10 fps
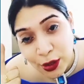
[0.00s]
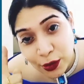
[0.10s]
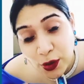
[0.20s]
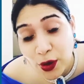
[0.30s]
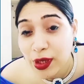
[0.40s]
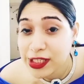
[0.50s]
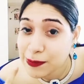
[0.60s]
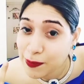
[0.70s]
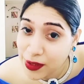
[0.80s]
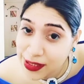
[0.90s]
you got to
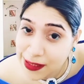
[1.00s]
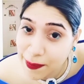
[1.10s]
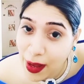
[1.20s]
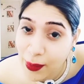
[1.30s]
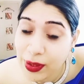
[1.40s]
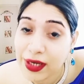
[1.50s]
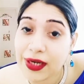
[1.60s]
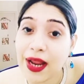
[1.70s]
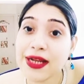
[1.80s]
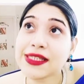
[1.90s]
express about
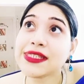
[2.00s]
it and